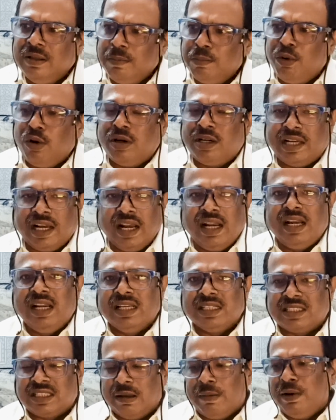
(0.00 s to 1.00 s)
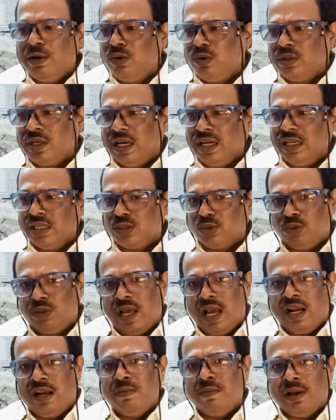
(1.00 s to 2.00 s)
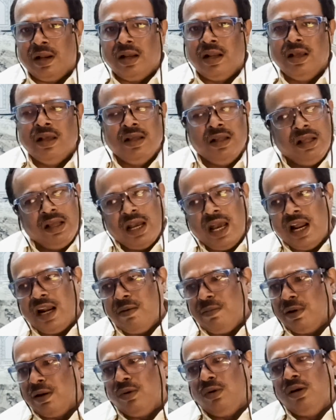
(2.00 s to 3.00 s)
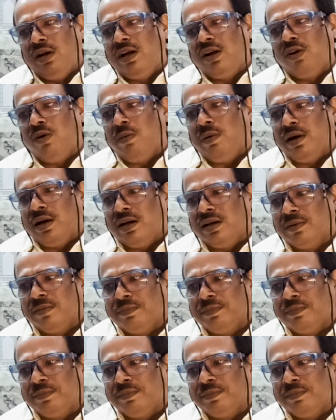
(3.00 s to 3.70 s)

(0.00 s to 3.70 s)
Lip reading: for 10 days, 7 to 10 days to the animal will recover.